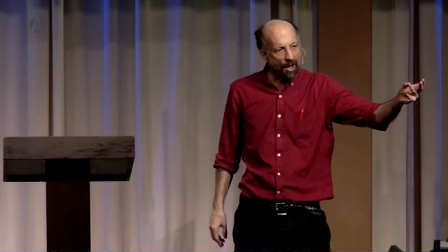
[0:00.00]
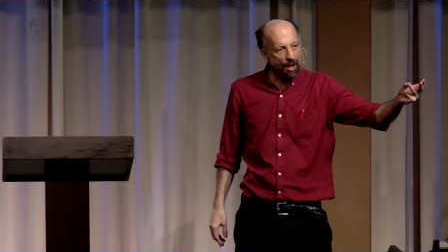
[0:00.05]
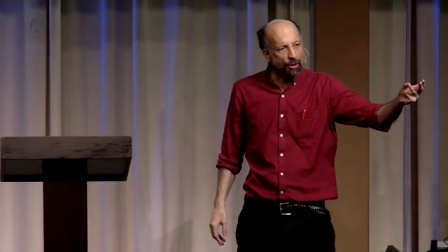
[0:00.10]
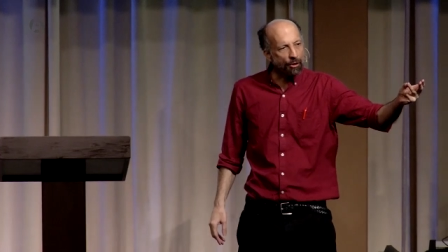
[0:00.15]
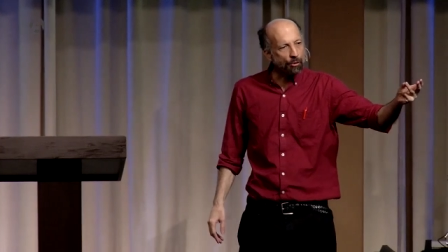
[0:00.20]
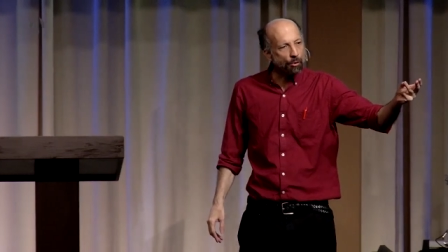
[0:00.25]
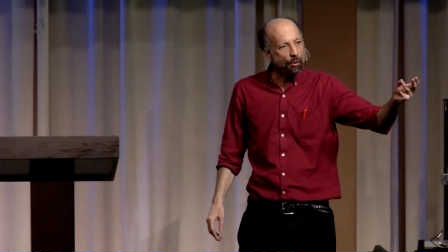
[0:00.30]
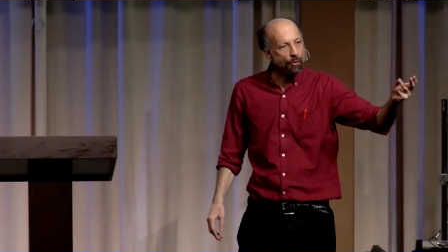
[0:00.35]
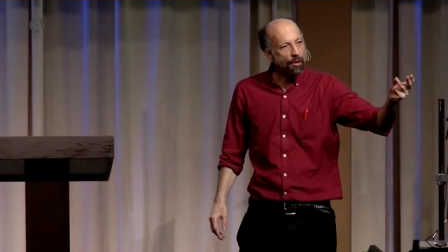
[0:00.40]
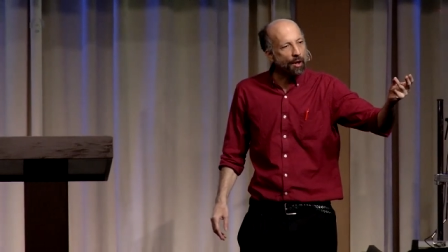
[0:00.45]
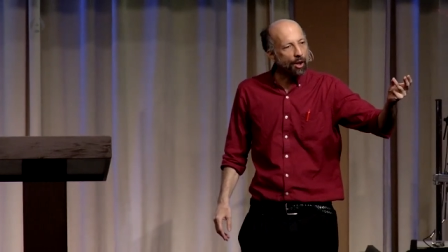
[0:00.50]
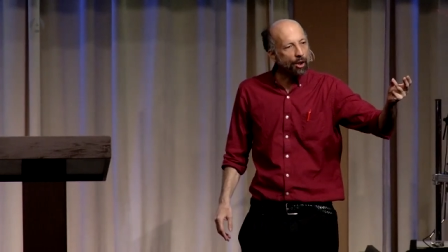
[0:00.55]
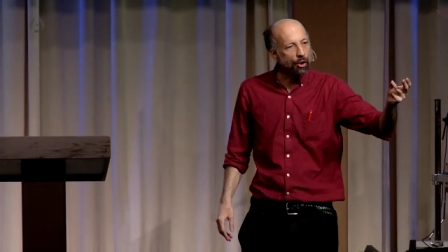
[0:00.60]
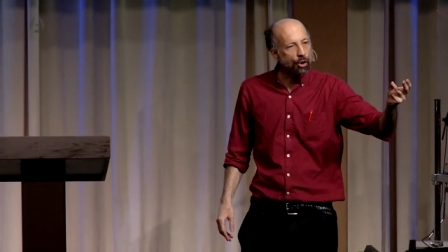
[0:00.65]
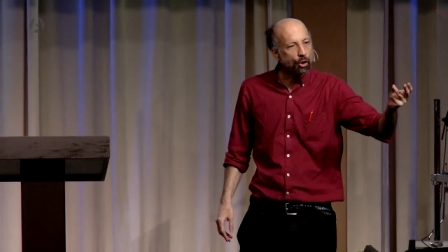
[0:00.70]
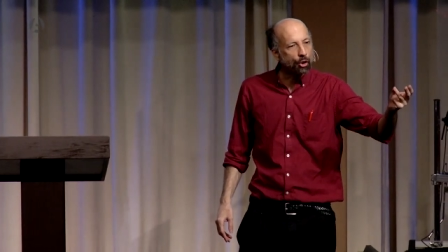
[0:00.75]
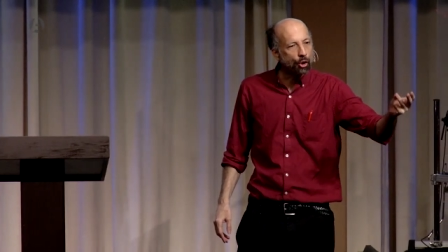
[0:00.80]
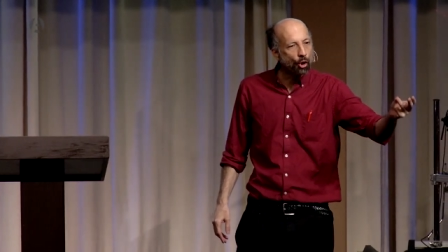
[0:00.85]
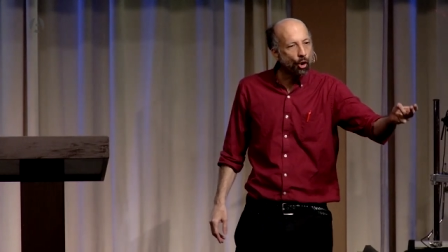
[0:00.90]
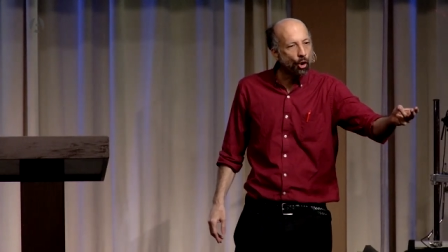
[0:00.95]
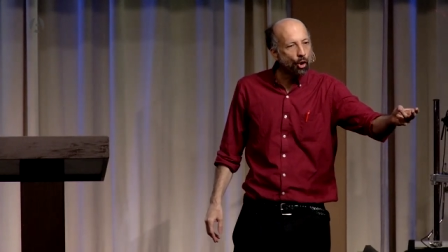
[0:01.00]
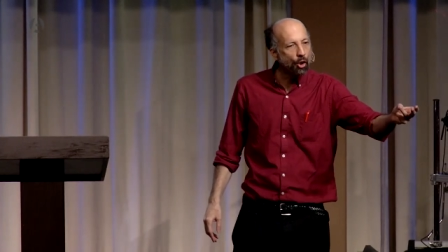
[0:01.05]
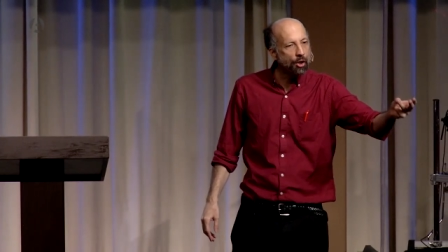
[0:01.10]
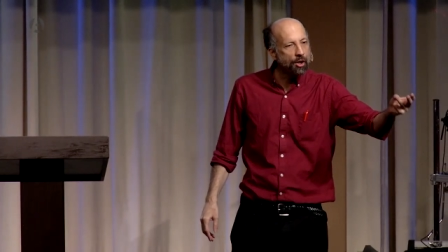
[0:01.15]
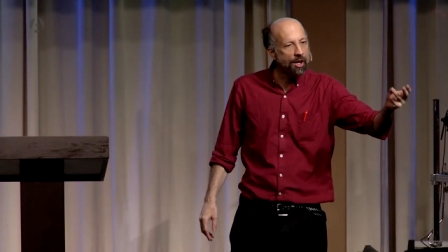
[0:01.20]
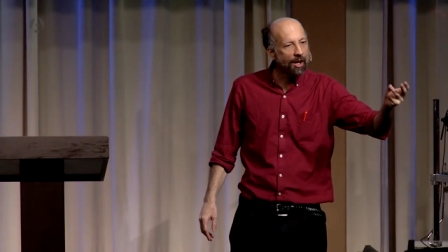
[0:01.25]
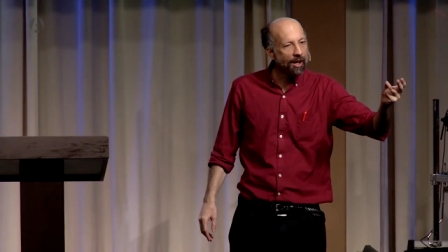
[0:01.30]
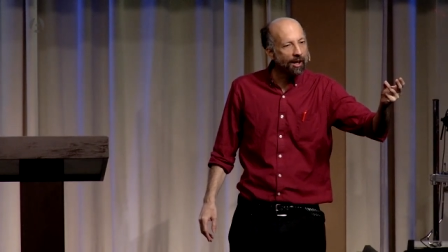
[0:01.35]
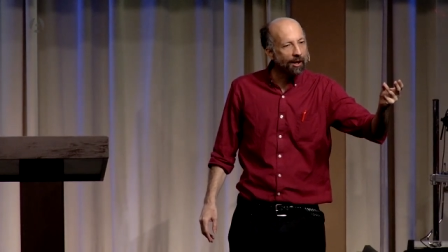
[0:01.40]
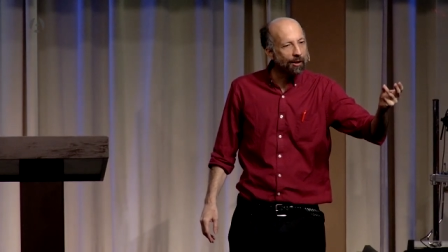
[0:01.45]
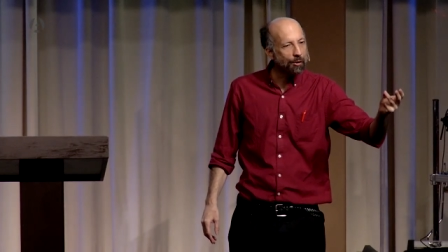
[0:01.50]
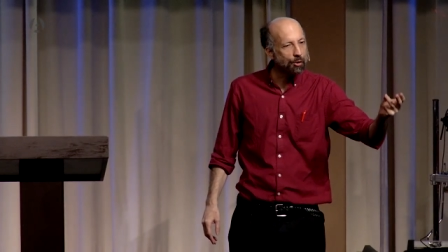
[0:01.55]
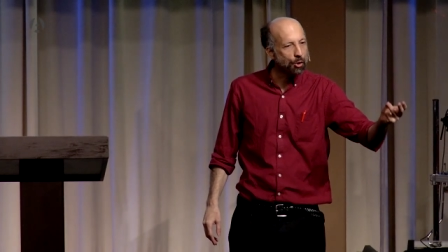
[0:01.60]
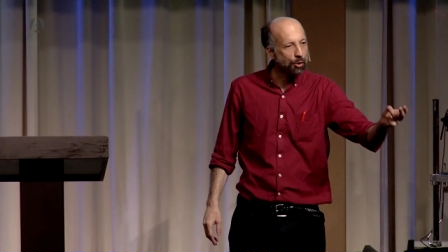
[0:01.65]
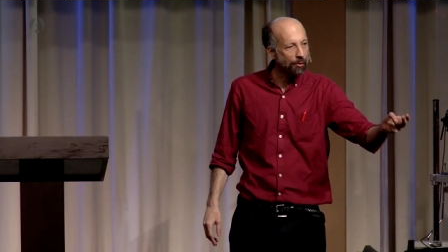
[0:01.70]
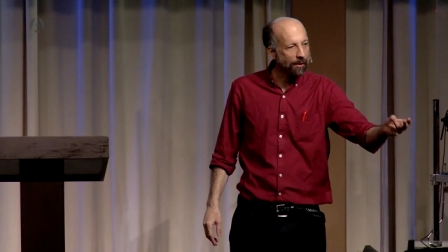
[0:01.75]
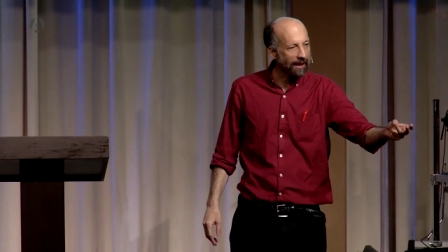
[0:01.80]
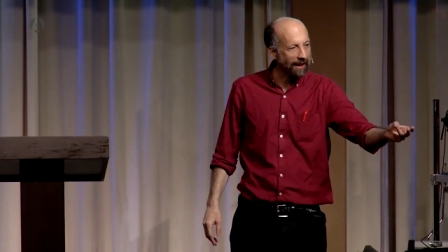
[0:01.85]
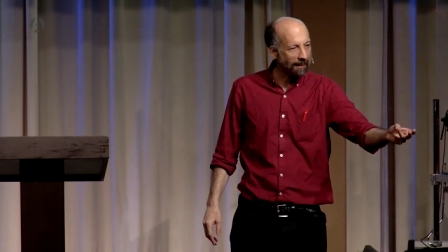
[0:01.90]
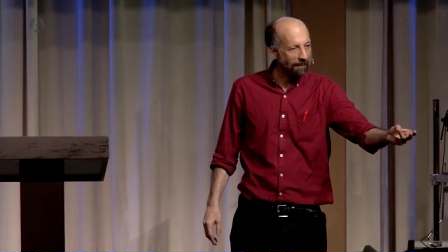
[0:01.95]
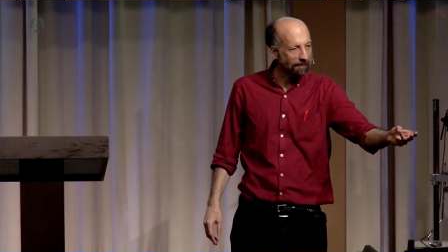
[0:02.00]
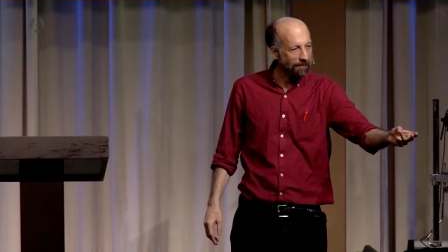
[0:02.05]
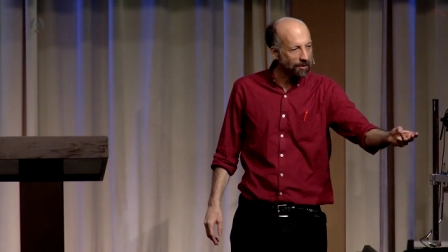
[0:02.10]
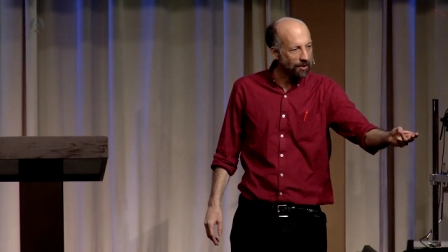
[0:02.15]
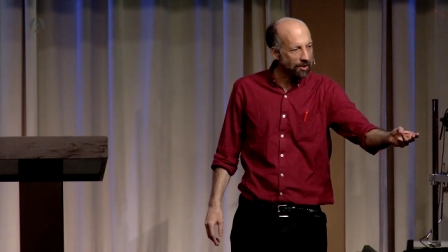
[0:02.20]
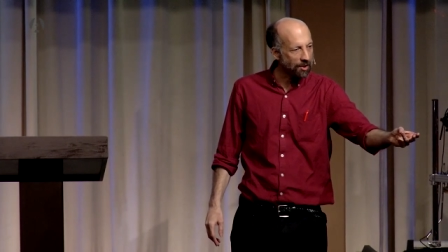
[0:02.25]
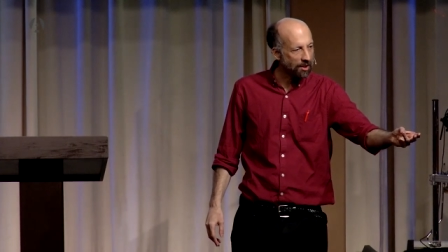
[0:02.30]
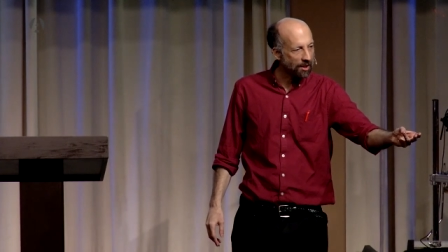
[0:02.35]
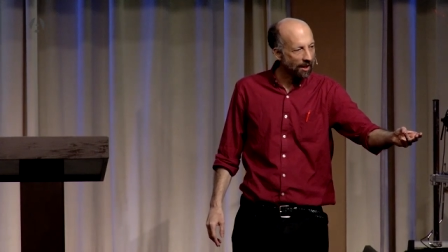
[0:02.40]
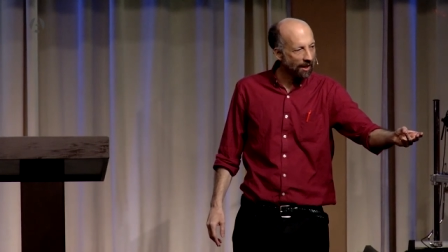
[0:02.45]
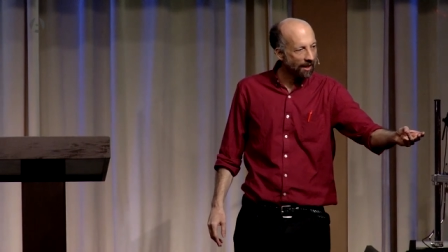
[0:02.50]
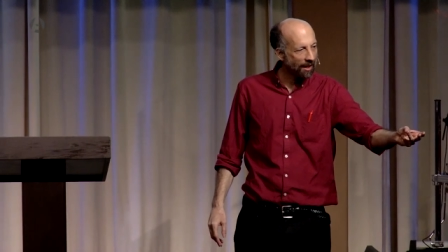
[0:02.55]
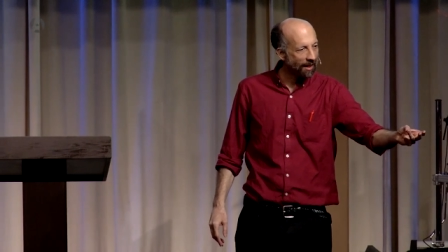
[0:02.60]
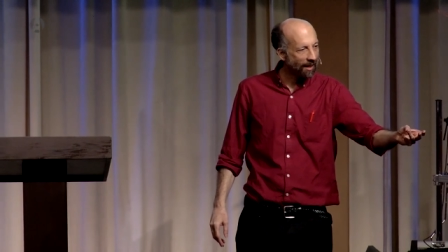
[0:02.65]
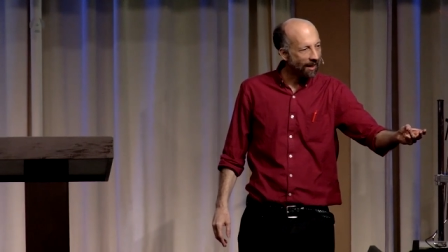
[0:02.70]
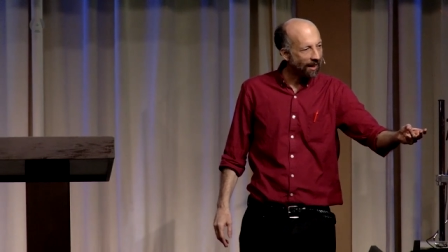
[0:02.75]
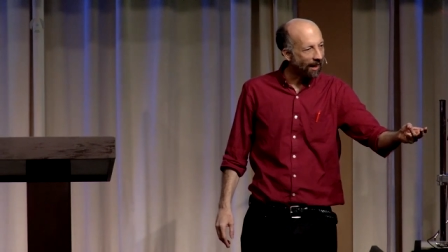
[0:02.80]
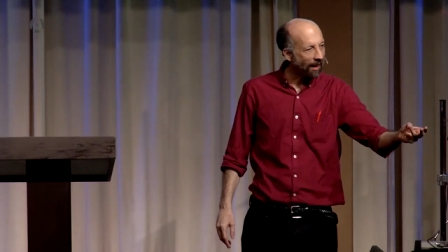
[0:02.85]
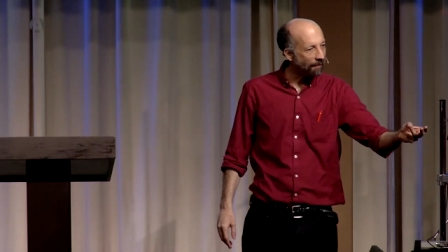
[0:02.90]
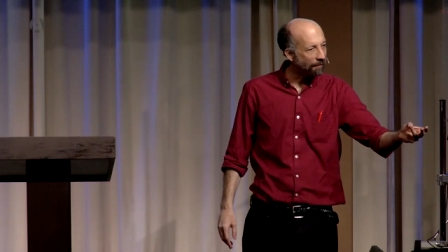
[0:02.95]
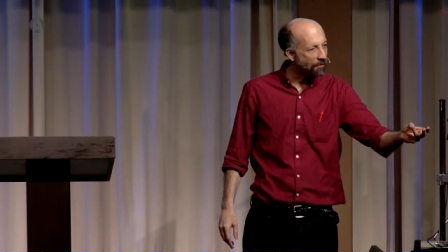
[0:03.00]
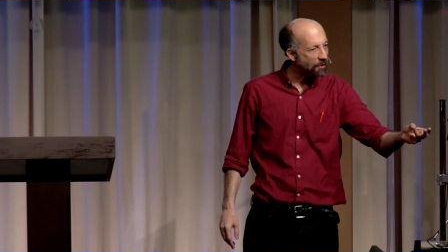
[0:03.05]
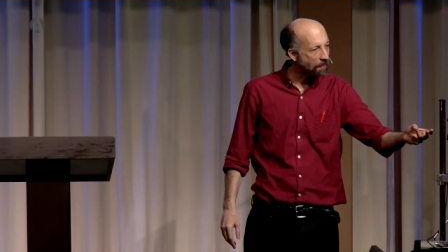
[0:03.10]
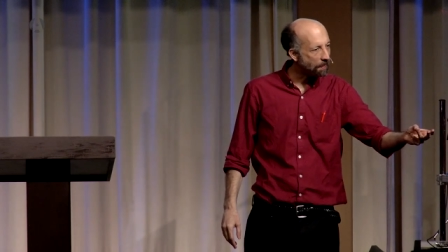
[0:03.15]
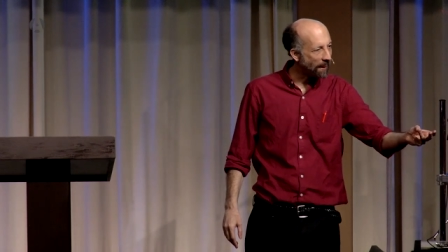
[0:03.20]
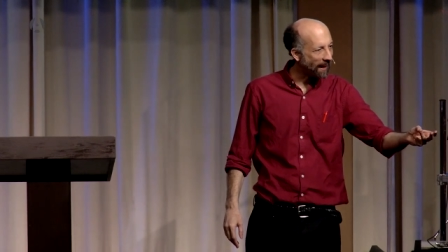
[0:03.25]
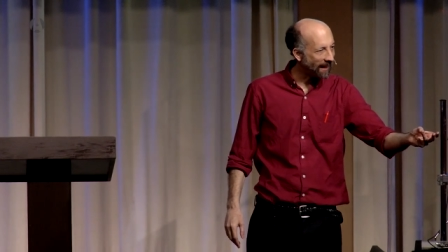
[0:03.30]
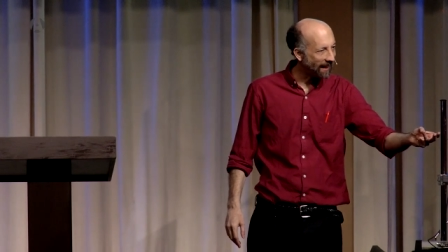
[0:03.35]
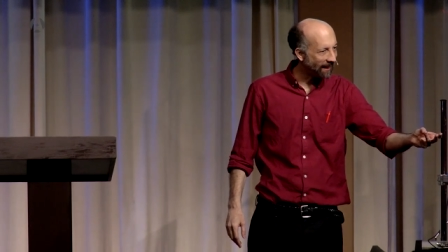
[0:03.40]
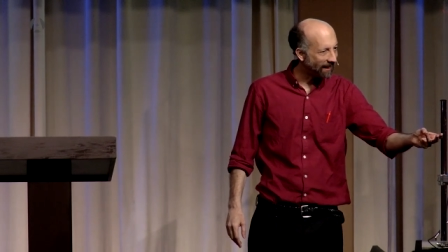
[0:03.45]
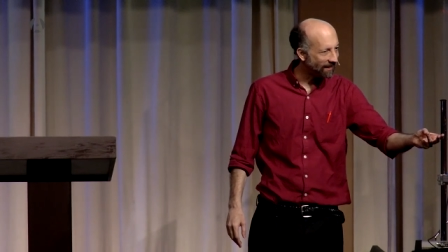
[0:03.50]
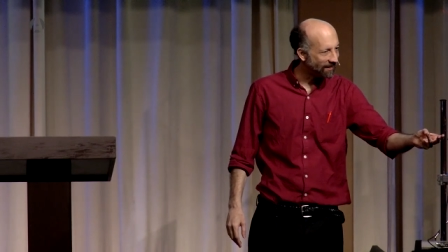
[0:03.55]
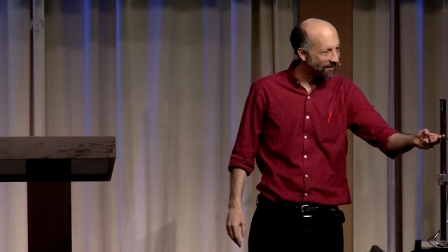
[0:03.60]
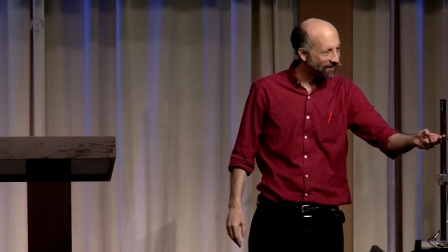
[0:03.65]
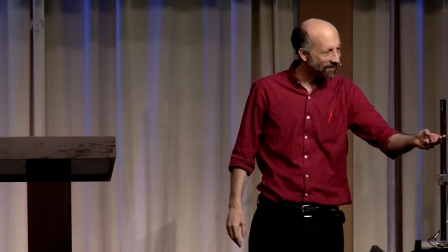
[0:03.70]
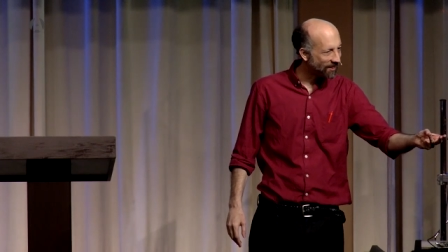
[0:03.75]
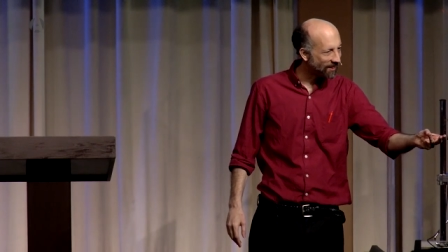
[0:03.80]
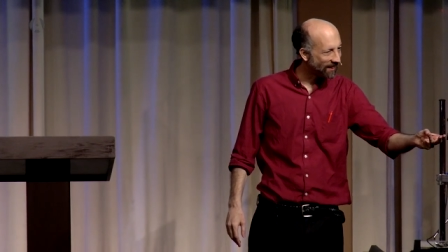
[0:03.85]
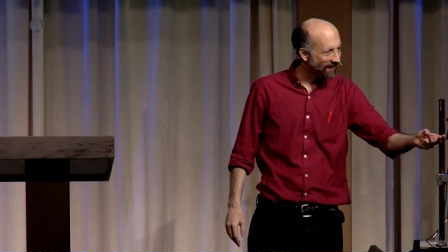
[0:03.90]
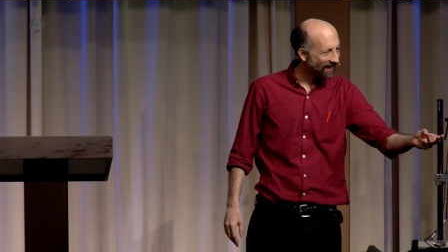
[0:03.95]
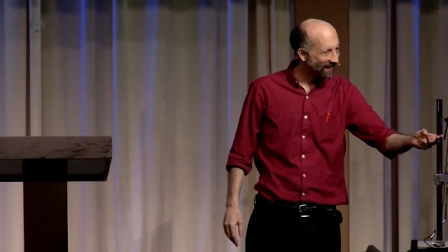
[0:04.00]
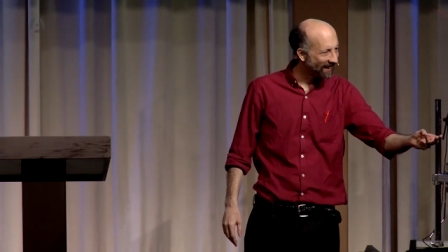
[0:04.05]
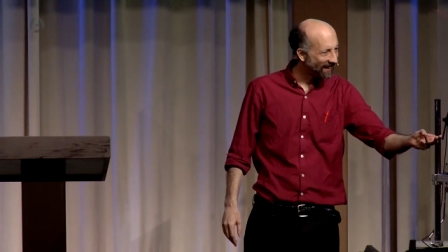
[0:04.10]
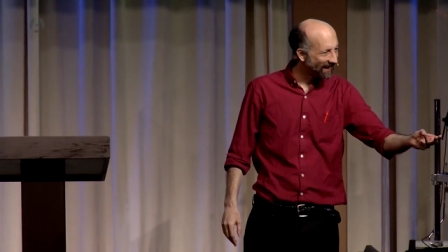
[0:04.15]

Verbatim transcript: through the good dreams of the pagans.